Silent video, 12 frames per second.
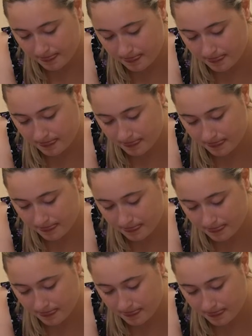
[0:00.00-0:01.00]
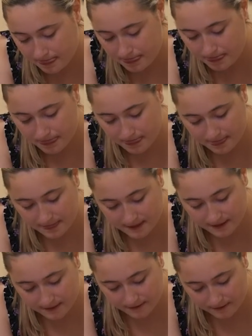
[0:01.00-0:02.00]

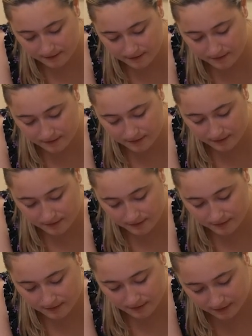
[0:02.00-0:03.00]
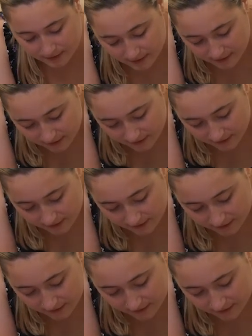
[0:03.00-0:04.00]
No one is speaking in this clip.